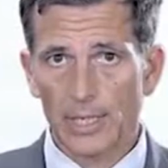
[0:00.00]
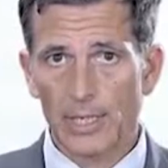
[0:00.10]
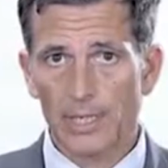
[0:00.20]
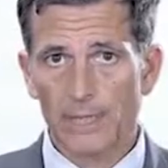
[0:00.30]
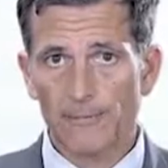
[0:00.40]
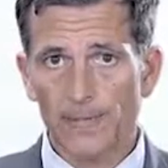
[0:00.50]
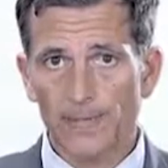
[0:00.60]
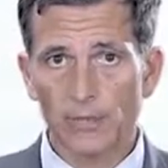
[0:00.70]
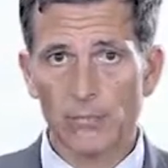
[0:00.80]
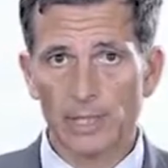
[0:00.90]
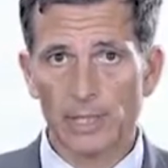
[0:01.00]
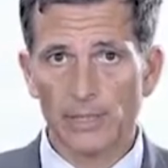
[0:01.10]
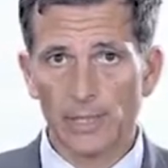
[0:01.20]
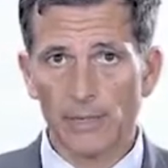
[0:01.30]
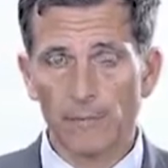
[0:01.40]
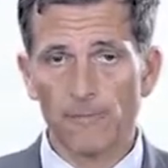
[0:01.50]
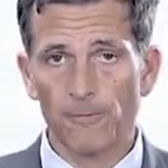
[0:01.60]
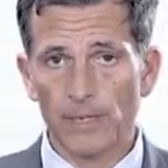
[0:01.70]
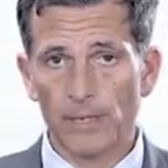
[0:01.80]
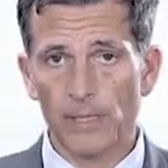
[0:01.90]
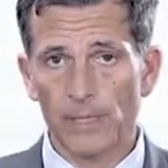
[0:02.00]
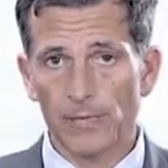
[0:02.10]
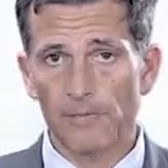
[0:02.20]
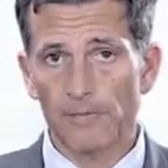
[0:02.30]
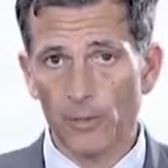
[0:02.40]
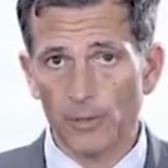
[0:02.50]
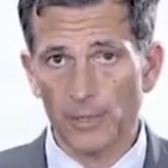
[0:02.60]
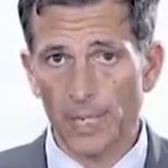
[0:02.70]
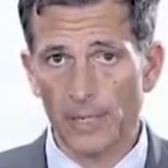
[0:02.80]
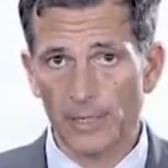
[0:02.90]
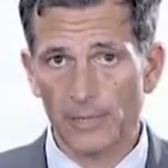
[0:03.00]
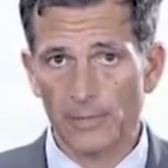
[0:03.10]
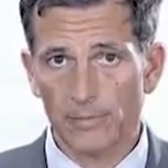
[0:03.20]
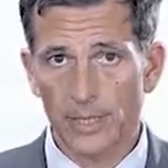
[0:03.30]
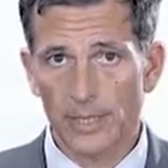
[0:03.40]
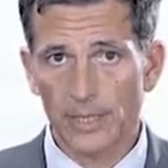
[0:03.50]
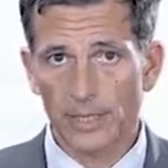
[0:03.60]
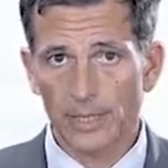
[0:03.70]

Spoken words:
it's fair to say that they are very volatile, right?